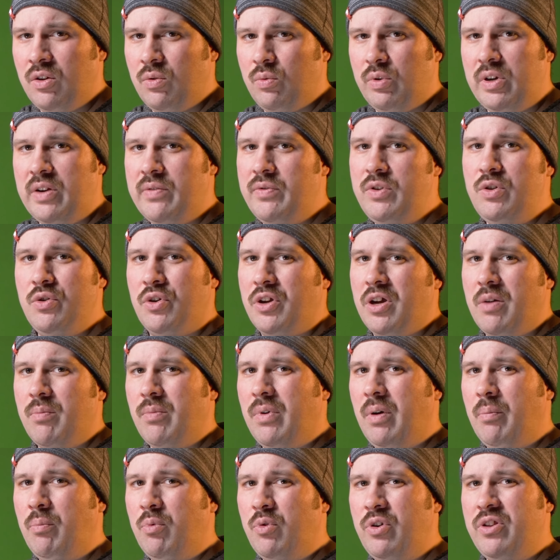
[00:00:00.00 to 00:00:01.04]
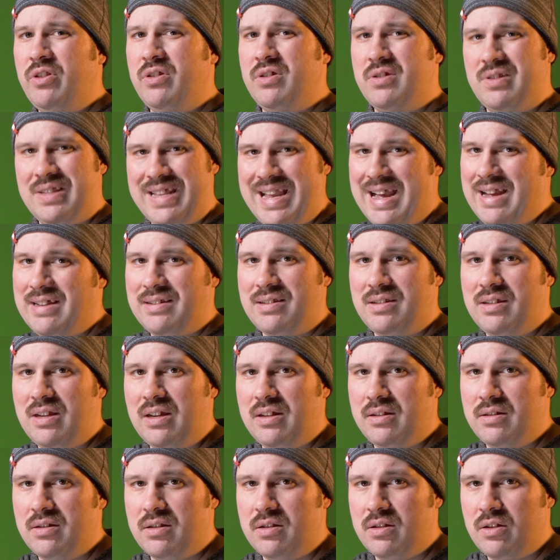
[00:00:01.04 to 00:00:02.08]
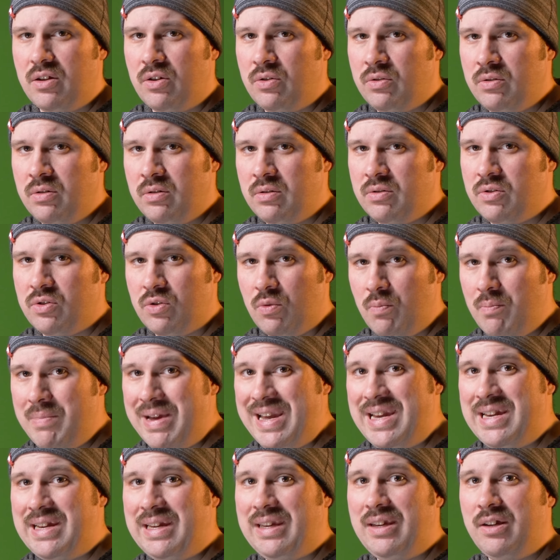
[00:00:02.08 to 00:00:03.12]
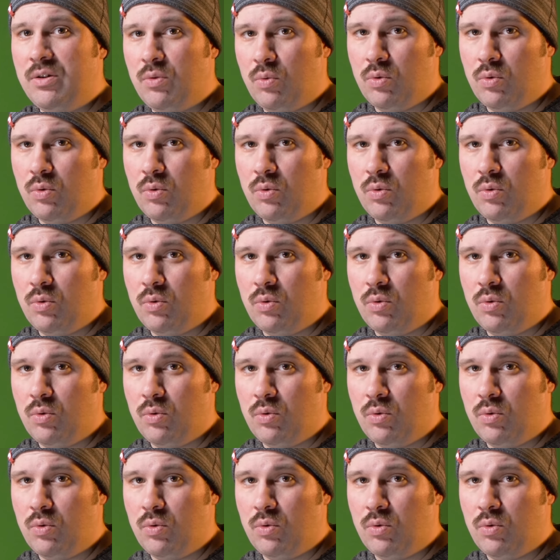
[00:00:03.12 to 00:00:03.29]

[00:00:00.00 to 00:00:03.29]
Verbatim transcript: Whatever you come up with is not set in stone, so make it